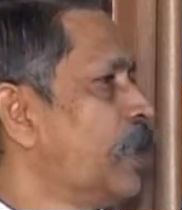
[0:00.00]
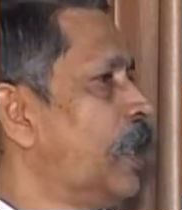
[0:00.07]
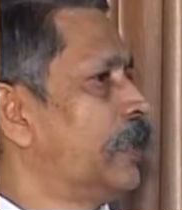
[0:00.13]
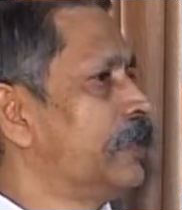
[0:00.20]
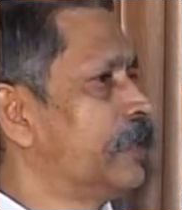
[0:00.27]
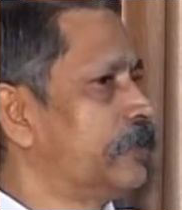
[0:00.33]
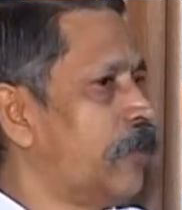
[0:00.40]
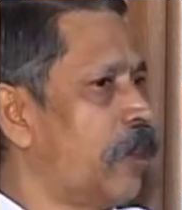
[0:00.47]

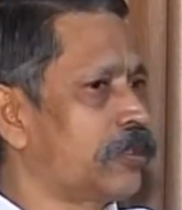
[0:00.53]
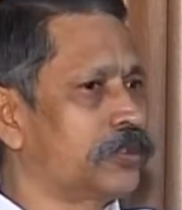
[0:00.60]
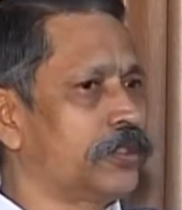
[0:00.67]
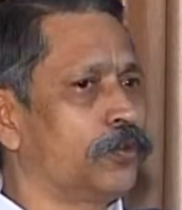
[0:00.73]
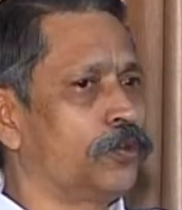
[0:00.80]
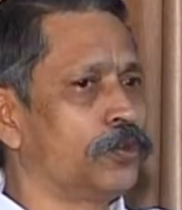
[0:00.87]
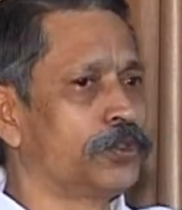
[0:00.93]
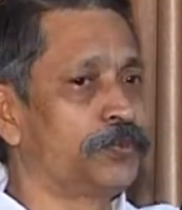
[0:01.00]
And a doctor
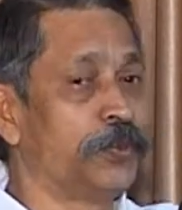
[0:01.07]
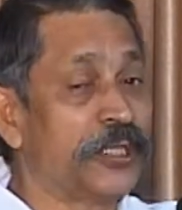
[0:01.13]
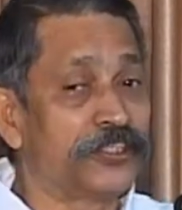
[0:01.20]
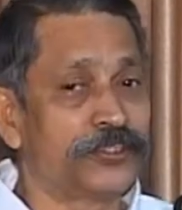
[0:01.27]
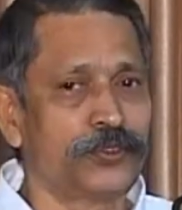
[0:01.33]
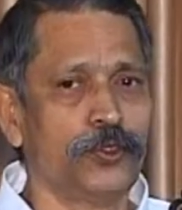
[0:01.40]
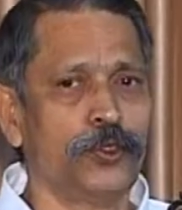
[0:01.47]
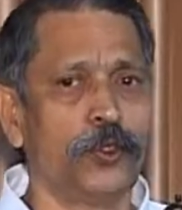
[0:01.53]
who
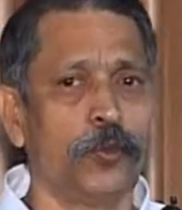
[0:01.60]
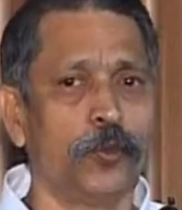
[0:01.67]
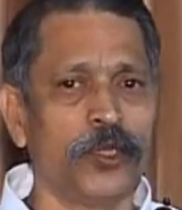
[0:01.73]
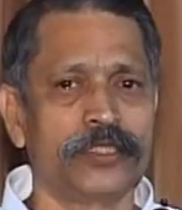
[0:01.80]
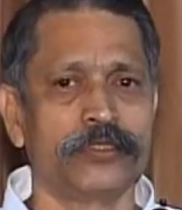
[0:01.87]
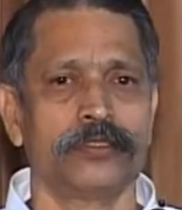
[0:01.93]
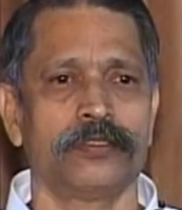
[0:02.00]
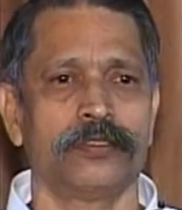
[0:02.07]
speaks to you with